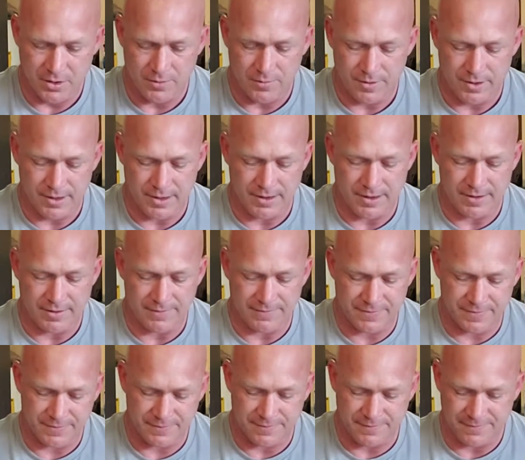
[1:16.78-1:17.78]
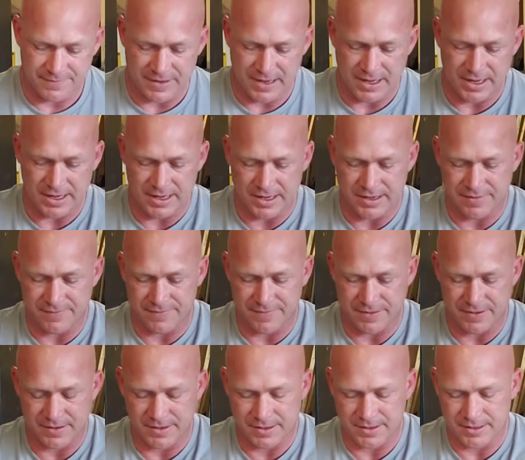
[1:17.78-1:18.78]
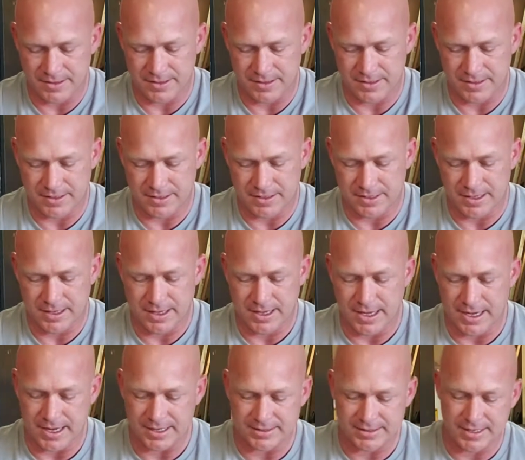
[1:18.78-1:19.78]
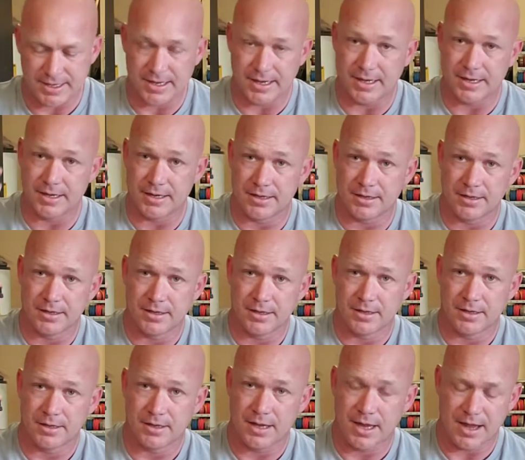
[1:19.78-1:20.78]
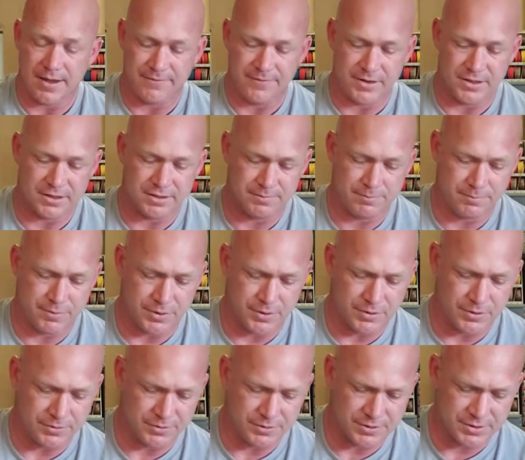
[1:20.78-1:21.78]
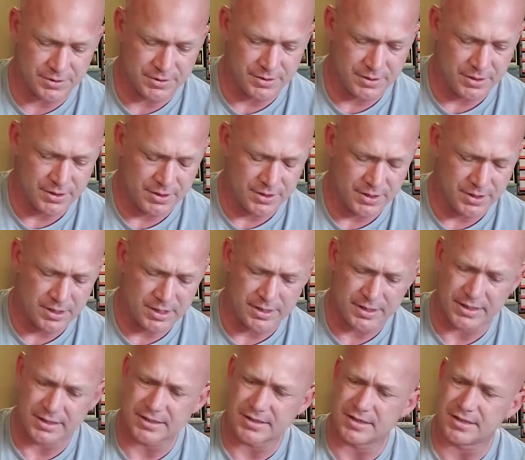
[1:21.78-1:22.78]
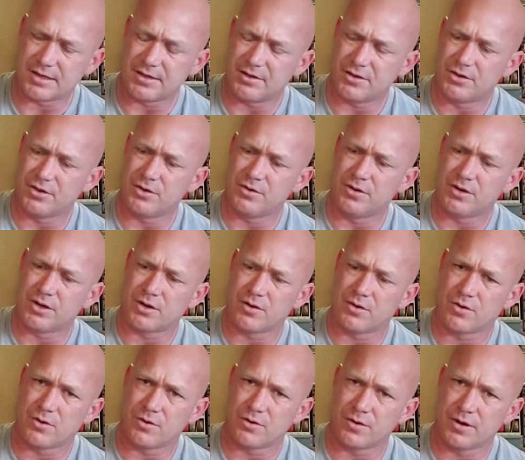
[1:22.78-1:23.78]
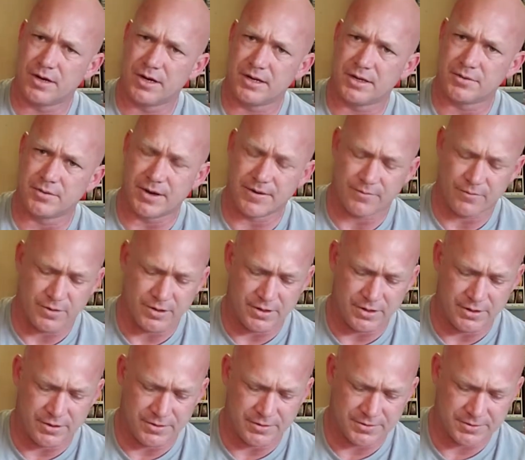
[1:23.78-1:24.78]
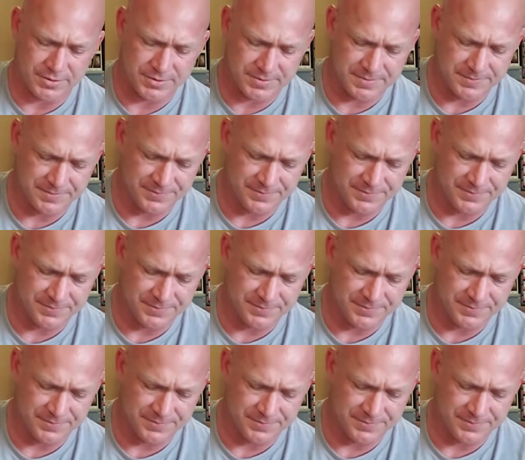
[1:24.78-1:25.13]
We have 5 hex head 1/2 inch bolts. I think this is a 2 1/4 inch. We have one of those.